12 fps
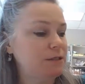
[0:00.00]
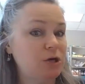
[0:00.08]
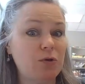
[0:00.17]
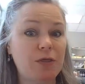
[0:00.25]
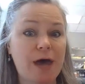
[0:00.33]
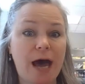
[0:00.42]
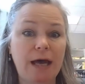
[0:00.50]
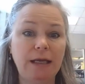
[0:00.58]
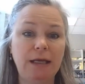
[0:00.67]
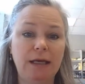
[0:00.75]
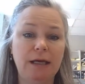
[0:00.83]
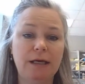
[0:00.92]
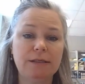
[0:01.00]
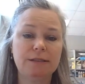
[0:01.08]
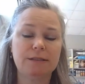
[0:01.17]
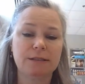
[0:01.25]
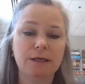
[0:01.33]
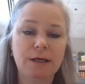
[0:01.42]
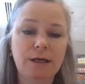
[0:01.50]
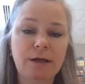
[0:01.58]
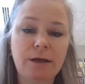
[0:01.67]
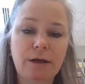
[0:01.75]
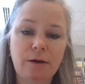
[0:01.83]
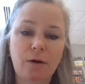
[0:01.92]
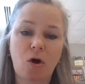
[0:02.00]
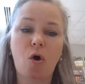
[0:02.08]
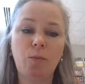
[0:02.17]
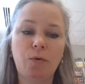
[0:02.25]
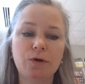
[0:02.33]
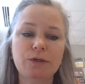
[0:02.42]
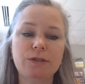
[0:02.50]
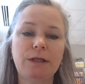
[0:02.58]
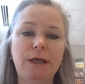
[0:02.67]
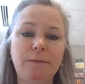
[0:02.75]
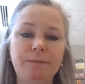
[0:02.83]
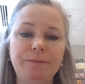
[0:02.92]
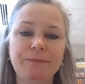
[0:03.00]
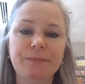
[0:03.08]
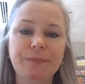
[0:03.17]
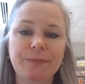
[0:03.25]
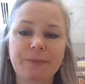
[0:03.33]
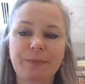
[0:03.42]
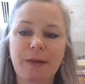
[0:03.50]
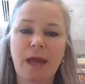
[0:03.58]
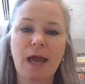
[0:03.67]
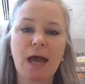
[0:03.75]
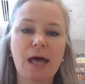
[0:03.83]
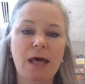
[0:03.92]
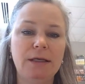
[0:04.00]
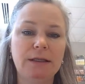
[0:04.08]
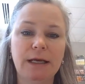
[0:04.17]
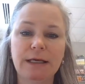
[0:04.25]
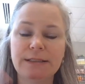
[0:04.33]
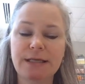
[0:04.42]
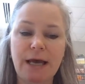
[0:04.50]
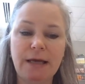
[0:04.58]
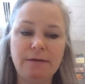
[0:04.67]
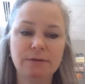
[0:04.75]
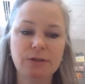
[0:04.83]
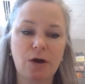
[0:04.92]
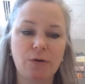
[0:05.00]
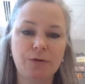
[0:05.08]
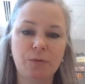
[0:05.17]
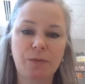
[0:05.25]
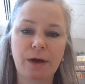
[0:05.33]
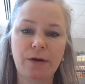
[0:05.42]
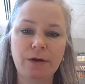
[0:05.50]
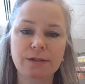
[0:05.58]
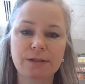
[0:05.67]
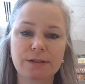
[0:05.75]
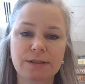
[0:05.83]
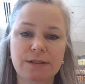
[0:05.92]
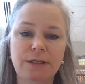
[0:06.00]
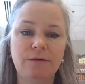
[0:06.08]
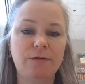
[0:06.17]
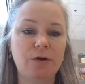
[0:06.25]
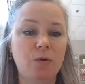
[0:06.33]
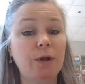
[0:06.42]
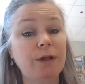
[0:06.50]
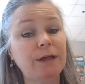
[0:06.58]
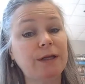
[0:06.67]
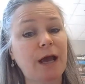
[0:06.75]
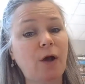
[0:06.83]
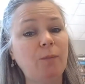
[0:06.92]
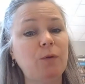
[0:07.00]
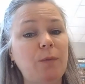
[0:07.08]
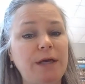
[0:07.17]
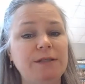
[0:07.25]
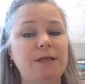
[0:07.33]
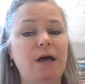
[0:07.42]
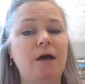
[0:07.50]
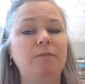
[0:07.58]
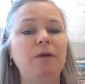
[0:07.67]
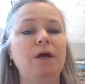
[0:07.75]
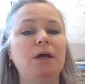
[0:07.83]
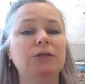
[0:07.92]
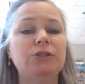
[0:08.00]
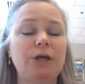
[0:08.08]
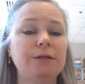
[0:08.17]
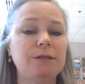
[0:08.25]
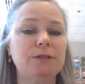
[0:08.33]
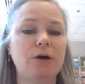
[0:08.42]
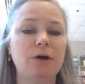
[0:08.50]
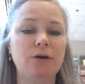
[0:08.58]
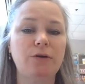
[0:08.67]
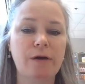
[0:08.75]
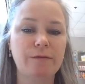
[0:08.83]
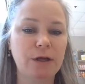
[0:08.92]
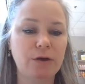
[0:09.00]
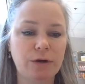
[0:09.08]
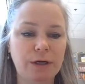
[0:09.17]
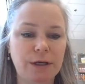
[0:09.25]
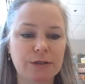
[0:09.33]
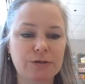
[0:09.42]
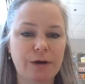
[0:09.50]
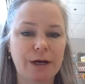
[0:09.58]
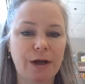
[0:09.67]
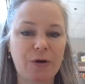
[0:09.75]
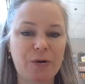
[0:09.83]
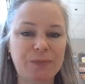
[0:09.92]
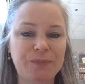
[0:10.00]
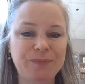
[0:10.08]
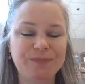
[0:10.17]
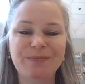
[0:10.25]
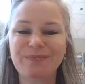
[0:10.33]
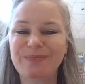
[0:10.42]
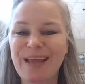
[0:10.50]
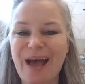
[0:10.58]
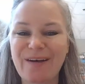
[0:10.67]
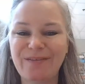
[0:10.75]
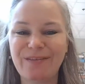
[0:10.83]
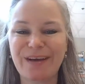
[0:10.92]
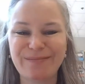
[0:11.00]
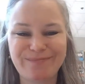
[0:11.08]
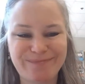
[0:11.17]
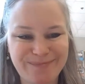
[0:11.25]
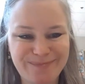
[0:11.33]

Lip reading: So that is cold porcelain. And like I said, talk with your parents, see if they're willing to help you make some. Chances are you have the ingredients right at home. Have fun.